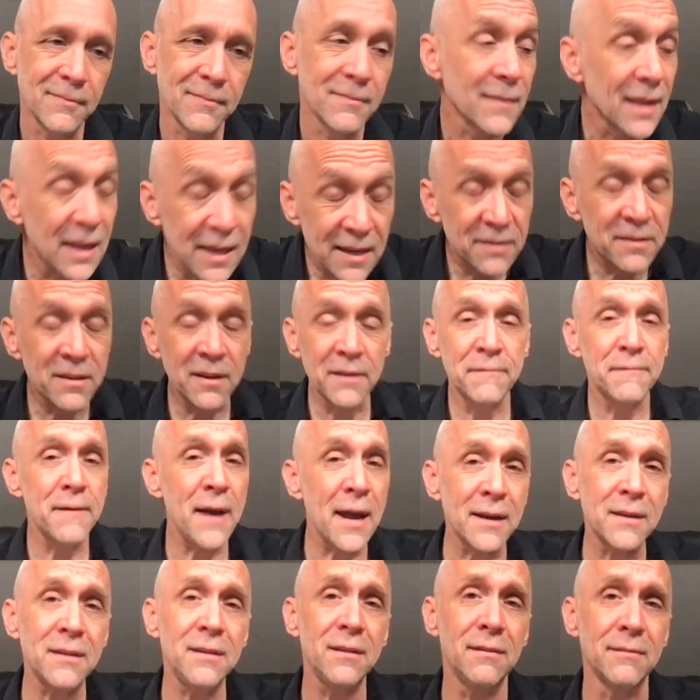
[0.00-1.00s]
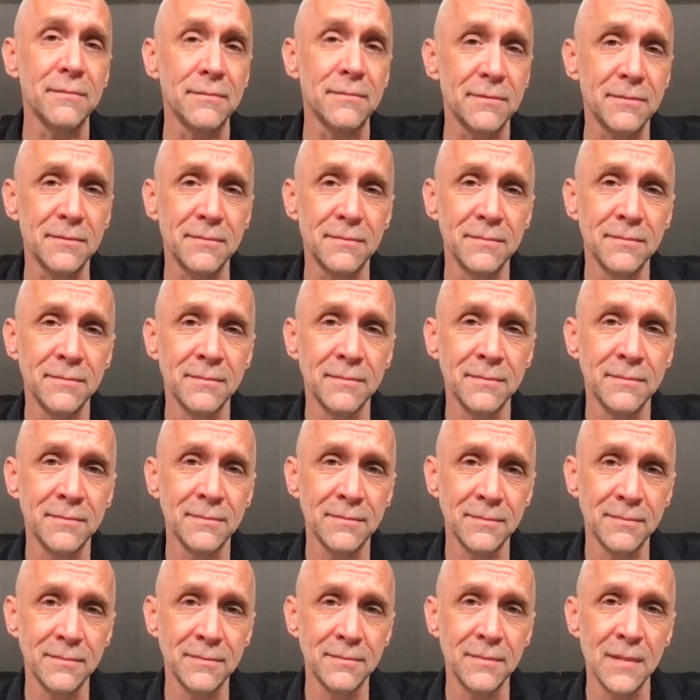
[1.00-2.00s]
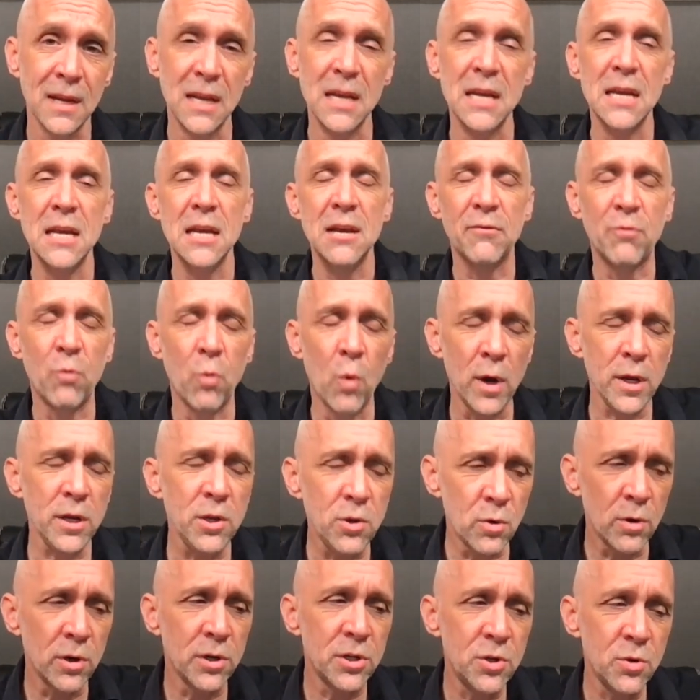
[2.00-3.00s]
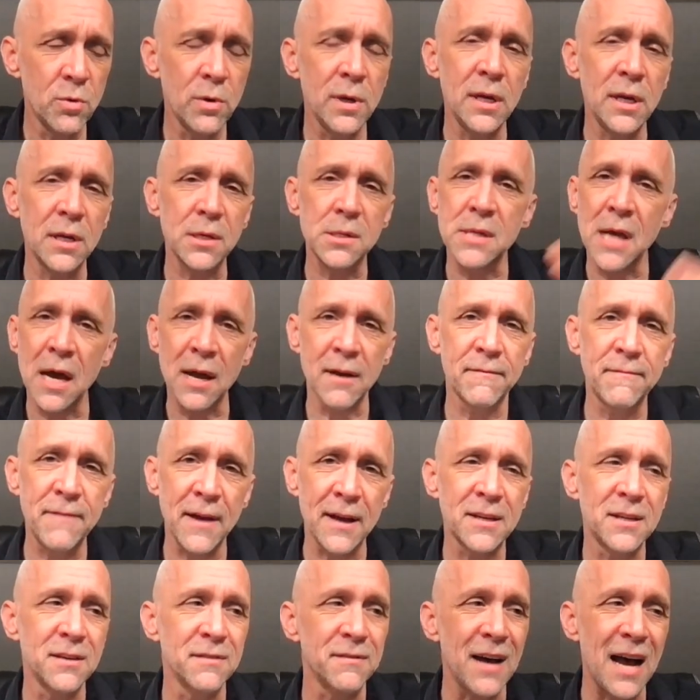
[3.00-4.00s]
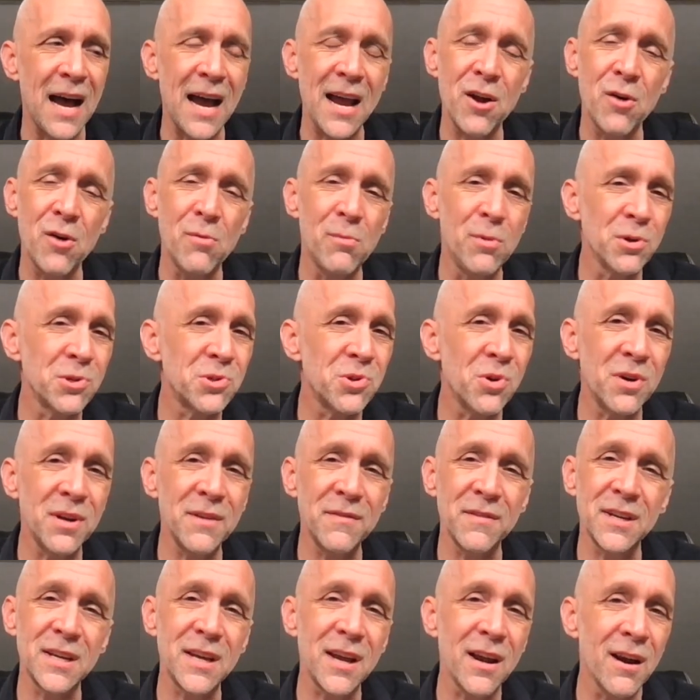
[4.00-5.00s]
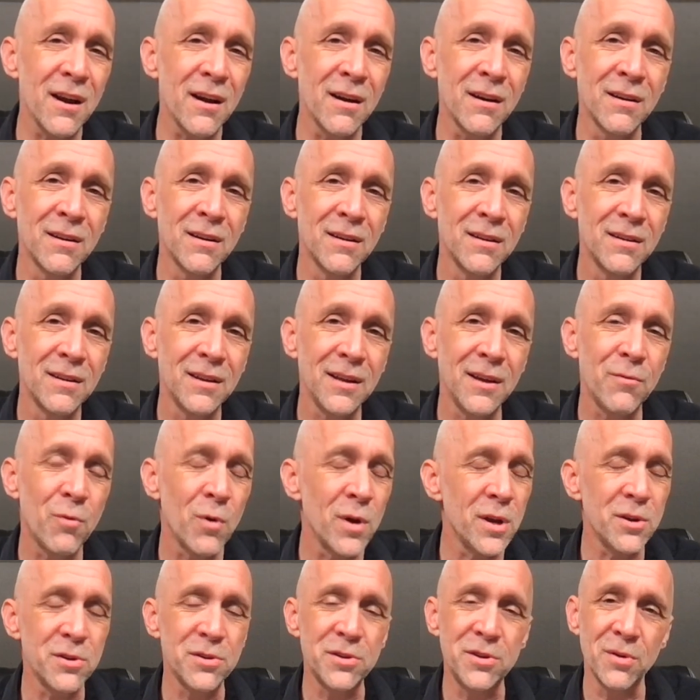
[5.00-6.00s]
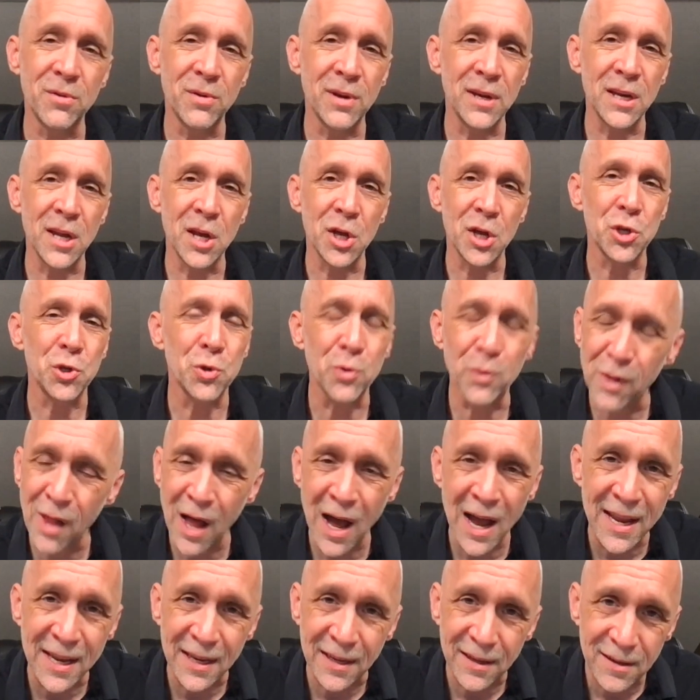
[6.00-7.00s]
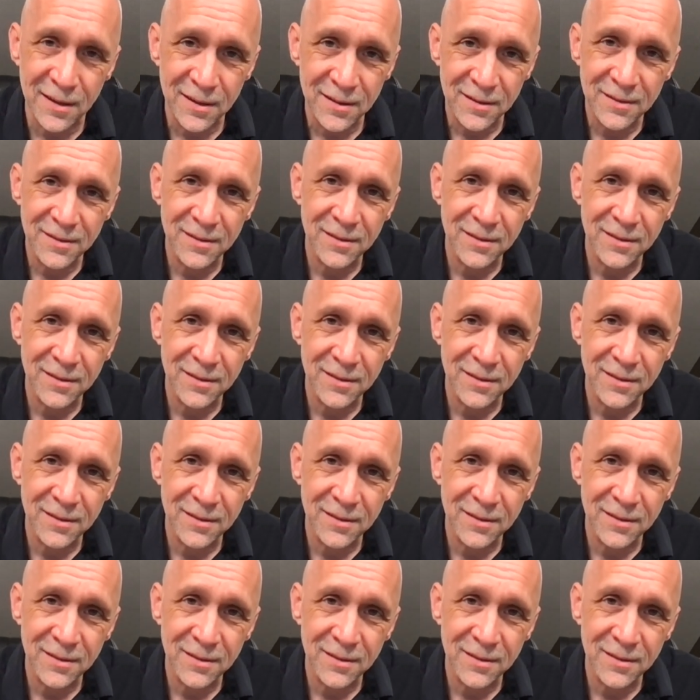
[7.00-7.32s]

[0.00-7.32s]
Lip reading: Is it effective? If what you are doing is not effective, I almost don't even care if what you're doing you like.